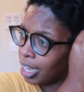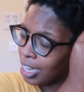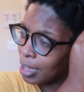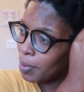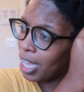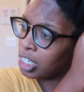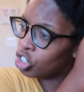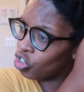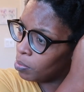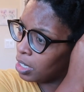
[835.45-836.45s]
It can be
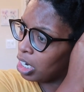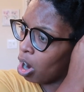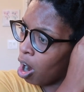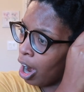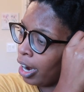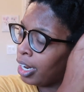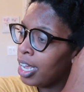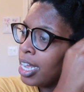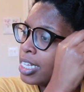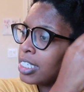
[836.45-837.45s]
extremely hard
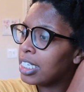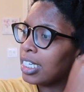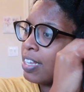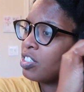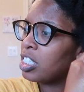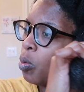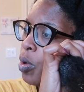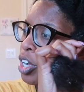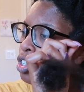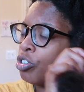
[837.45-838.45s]
to leave
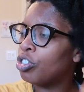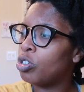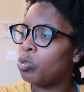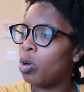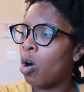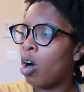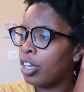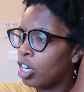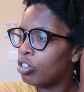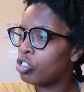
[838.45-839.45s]
someone who you,
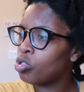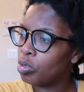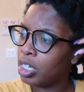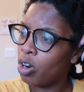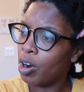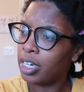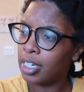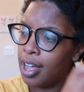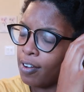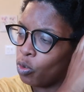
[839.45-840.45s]
you know, truly are in
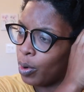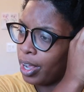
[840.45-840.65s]
love